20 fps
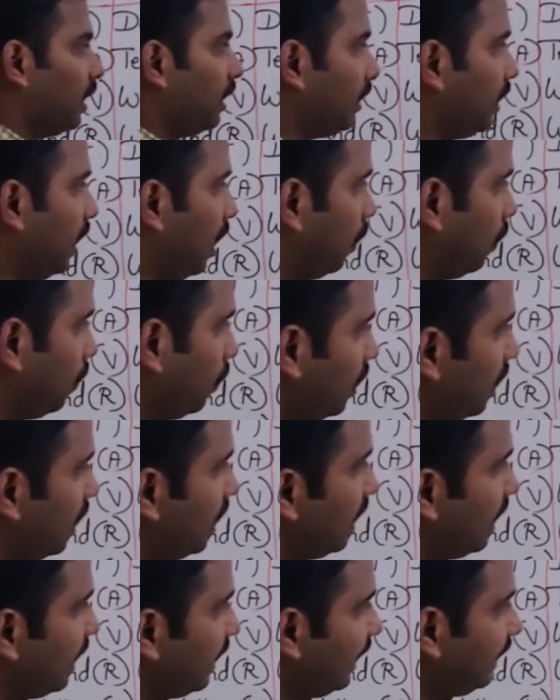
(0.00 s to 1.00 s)
Now
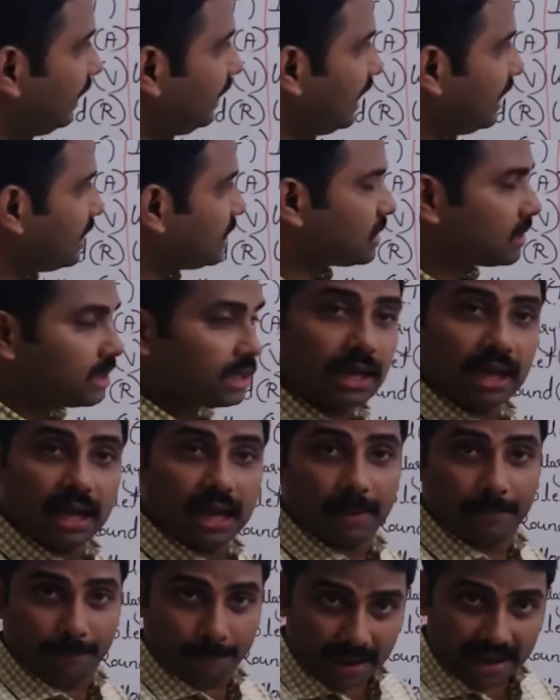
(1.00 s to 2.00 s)
it is a
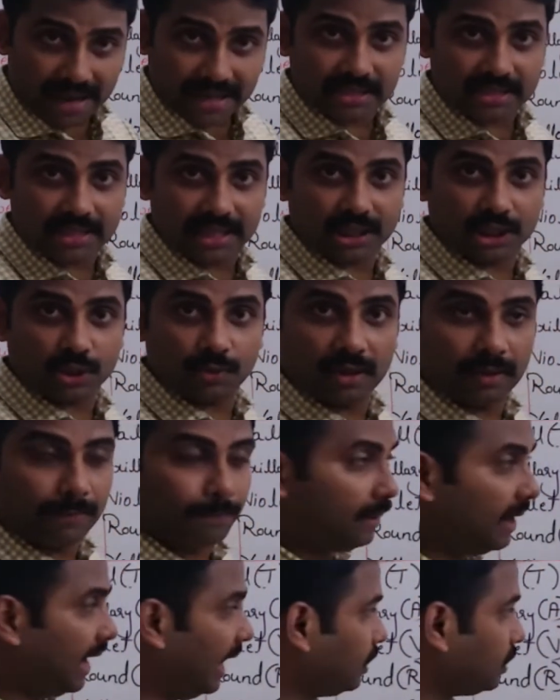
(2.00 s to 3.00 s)
bisexual
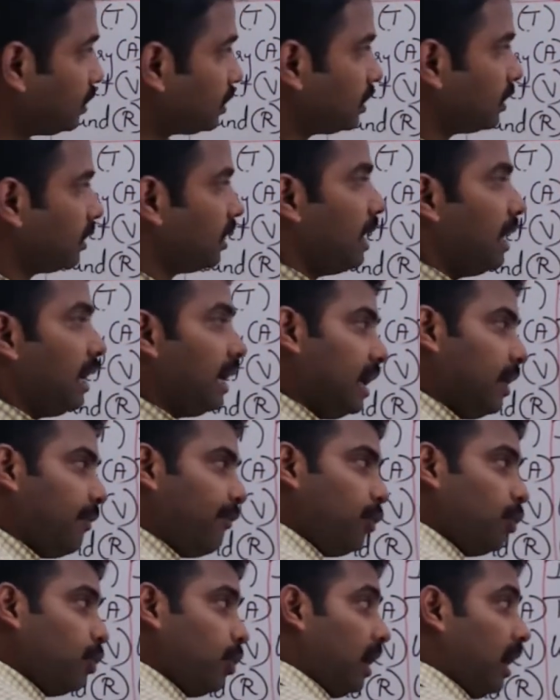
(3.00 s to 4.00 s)
plant. If you
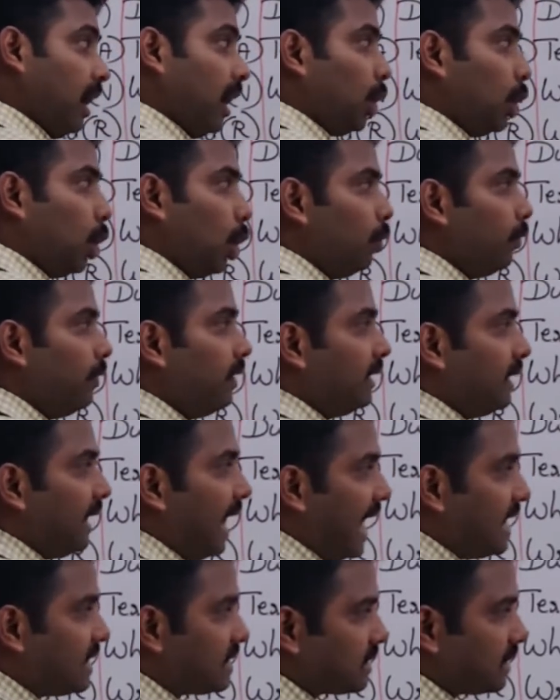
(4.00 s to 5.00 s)
allow it
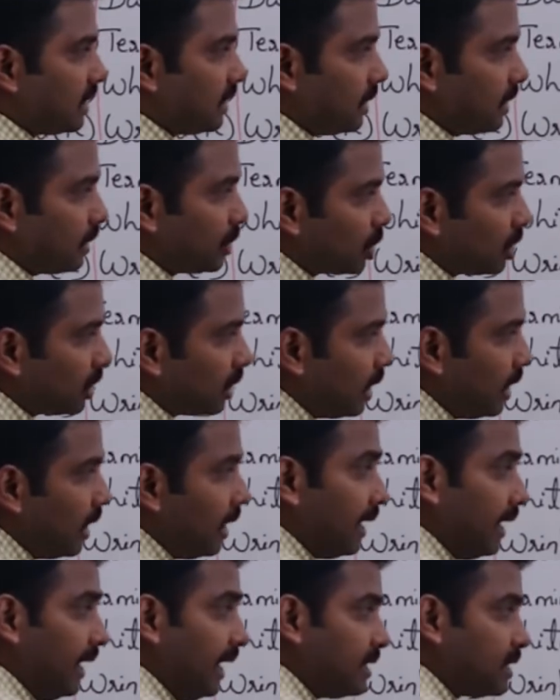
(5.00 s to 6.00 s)
as such,
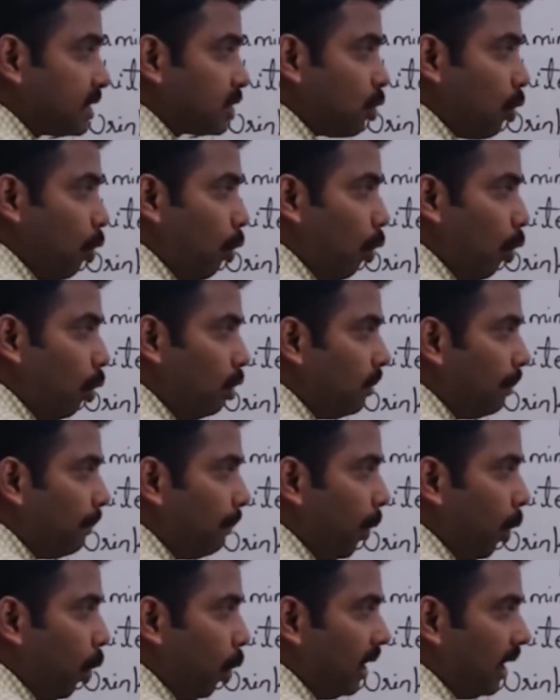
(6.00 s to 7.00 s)
its own
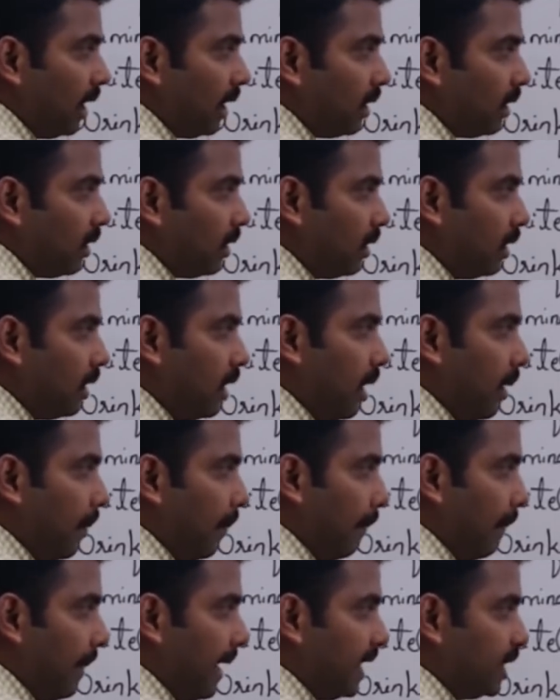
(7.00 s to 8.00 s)
pollen
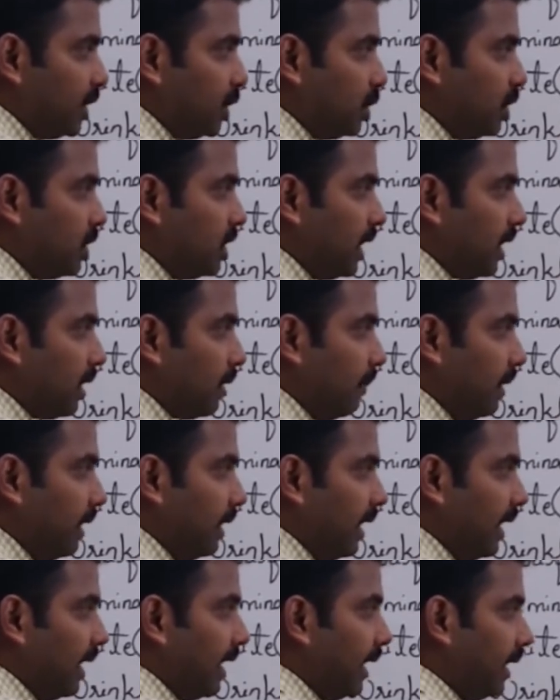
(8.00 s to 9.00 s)
may
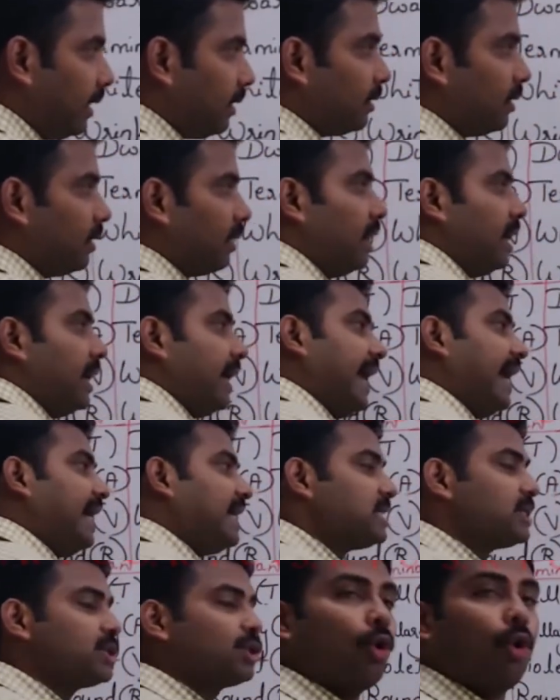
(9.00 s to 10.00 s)
germinate its
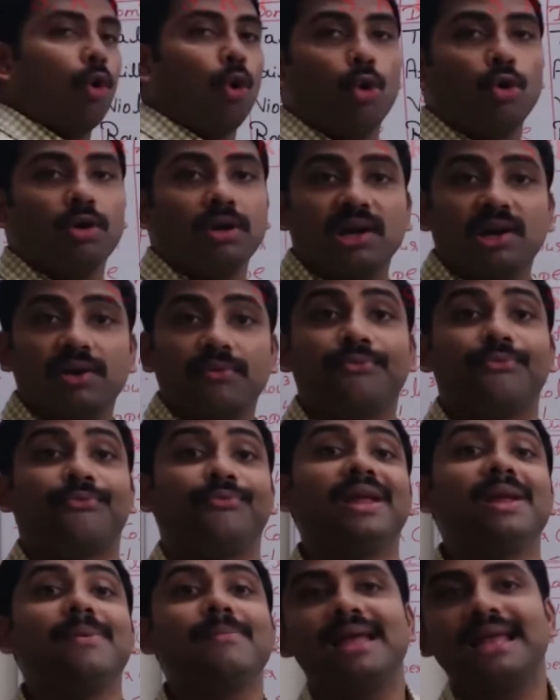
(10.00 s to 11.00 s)
own
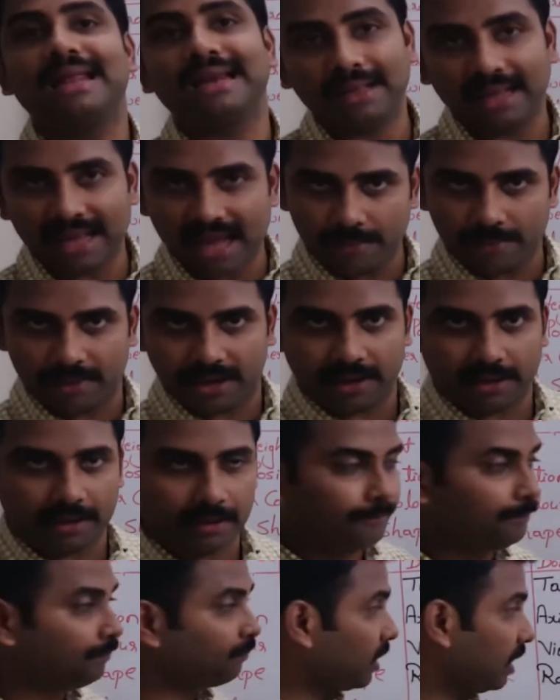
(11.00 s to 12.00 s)
female gamete.
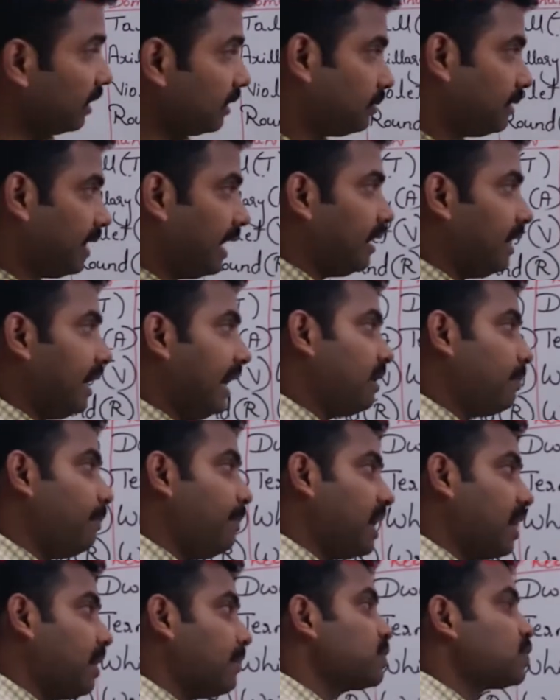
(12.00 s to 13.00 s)
Then it
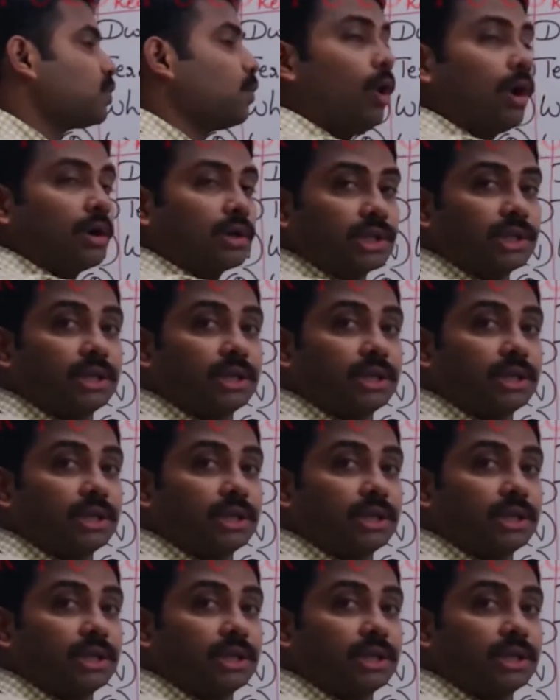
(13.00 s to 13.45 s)
becomes what?